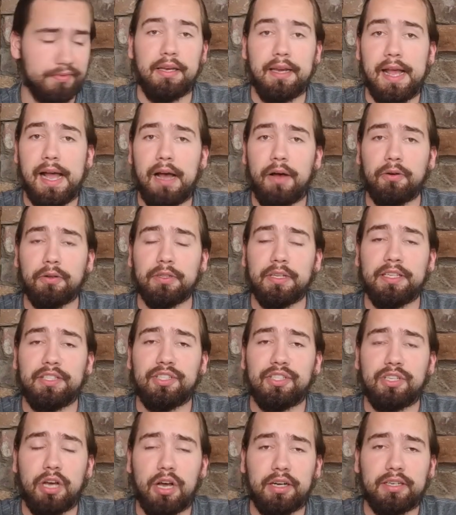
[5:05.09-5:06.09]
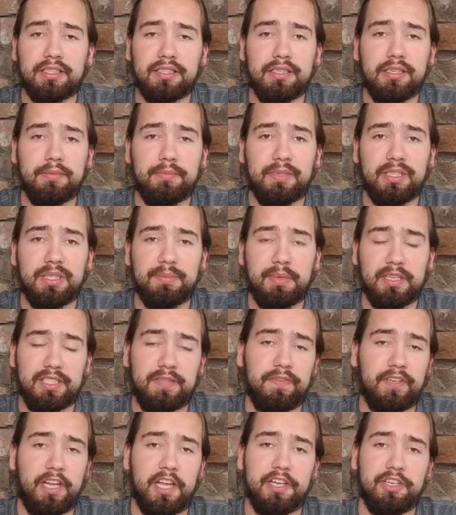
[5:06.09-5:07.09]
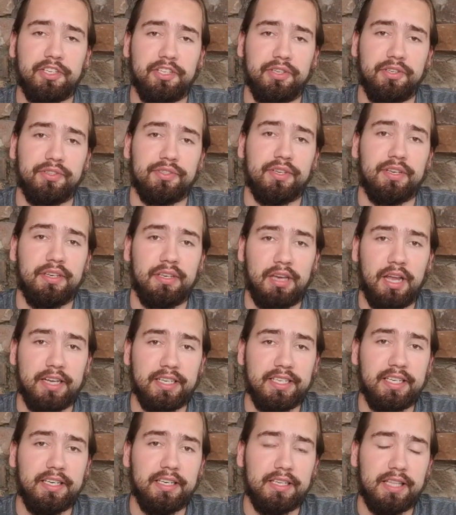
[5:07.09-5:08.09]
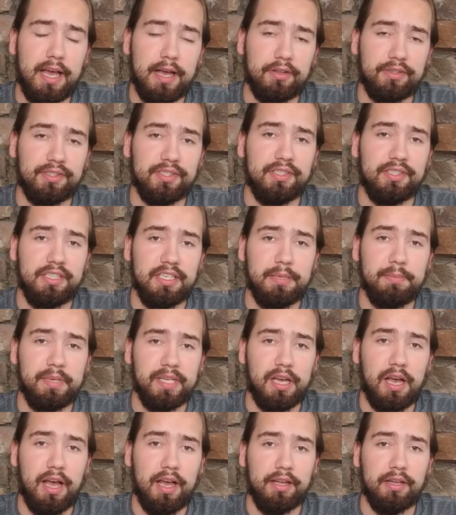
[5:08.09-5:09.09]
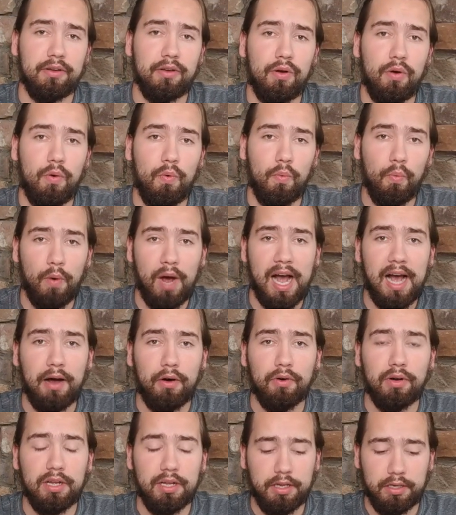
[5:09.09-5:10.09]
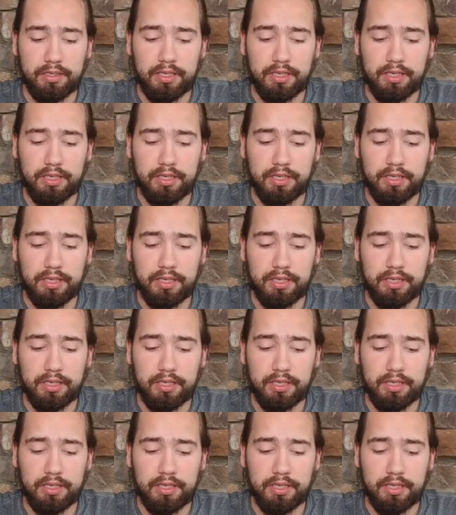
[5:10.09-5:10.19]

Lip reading: Now, let's talk some specifications. 19,000 DPI. Wow.